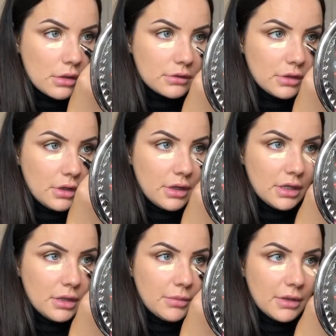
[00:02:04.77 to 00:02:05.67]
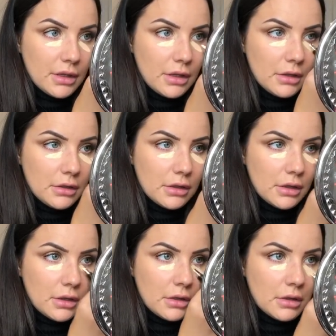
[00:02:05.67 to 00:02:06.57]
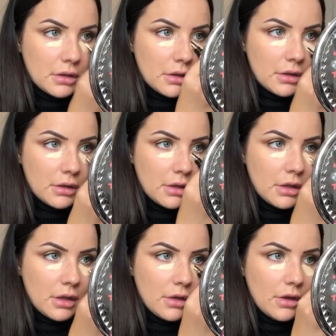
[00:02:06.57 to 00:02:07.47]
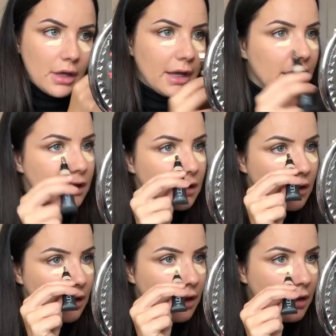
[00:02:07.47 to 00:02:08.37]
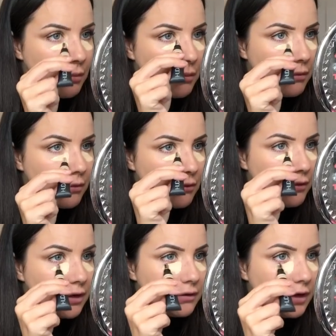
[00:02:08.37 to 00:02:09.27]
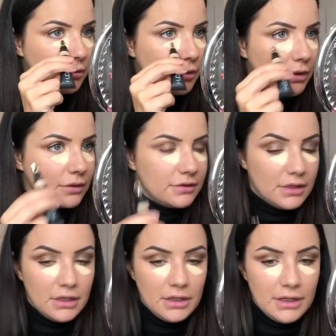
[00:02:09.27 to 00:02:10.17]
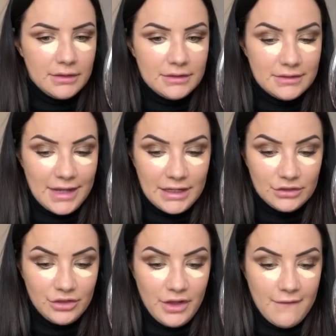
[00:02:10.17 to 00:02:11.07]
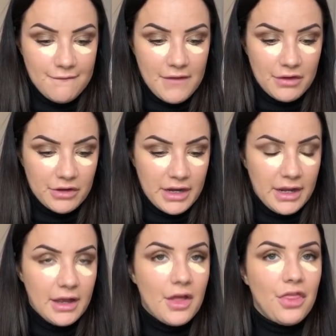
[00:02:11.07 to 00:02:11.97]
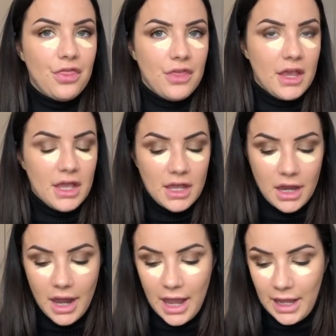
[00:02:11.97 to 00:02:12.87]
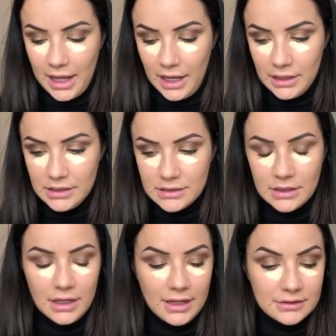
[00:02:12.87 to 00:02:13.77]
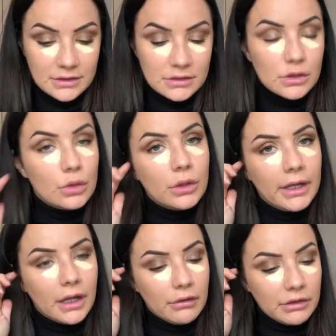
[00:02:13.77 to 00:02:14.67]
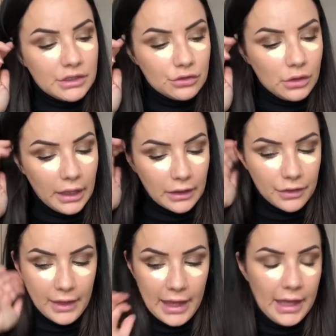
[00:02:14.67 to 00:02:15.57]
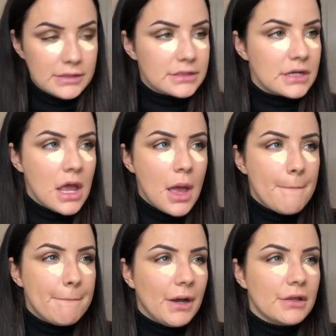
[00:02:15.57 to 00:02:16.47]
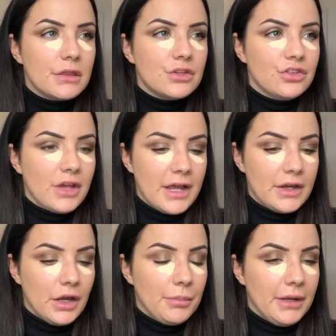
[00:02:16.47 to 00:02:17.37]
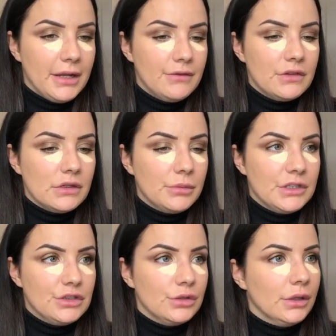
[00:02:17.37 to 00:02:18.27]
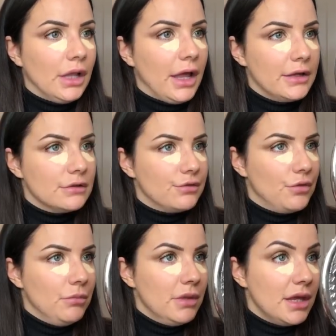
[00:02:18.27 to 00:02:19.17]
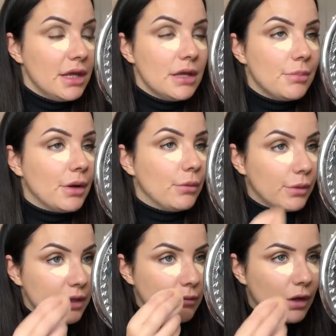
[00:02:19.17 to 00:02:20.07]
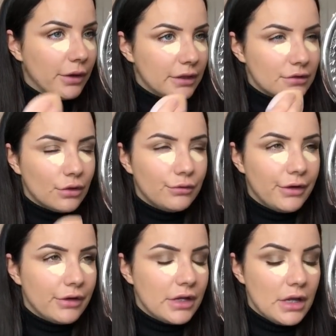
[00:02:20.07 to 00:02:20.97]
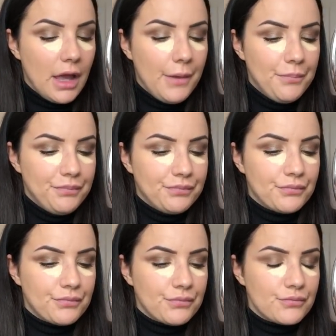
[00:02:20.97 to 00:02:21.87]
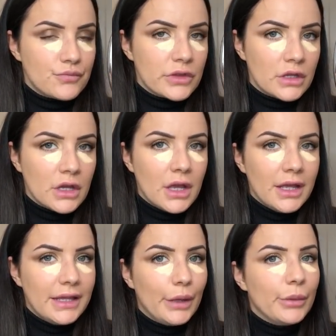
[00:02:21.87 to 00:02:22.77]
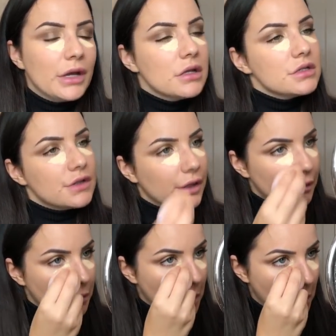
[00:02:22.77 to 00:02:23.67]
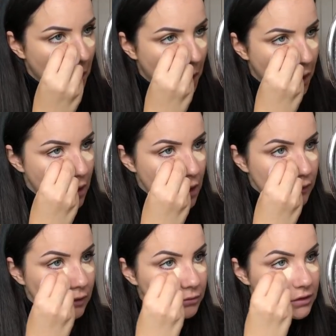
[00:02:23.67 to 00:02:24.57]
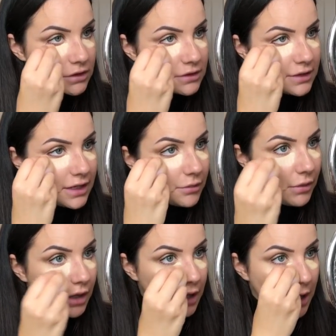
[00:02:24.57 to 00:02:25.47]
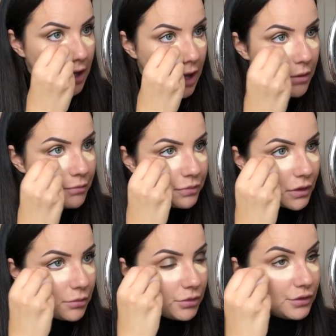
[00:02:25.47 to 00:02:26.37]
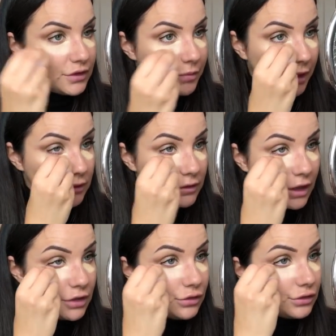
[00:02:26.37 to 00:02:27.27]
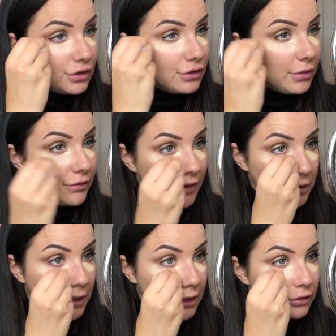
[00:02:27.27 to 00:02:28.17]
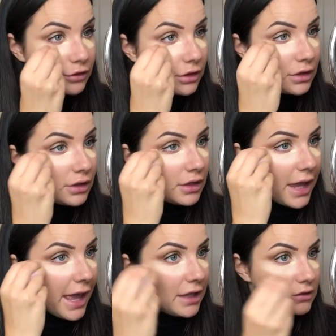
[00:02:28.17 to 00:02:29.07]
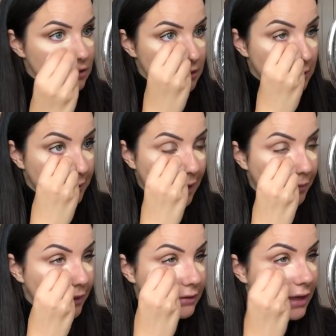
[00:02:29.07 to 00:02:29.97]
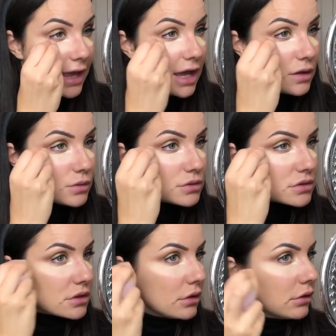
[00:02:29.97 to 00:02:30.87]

A tiny bit under. Okay, first thing I'm noticing is it's actually very thick and it's nice and cooling. I really do like that. But the shade I believe is going to be too light for me, but we'll keep going. It's got a very yellowy undertone. So I'm just going to take my beauty sponge that I use to do my foundation and just tap it out.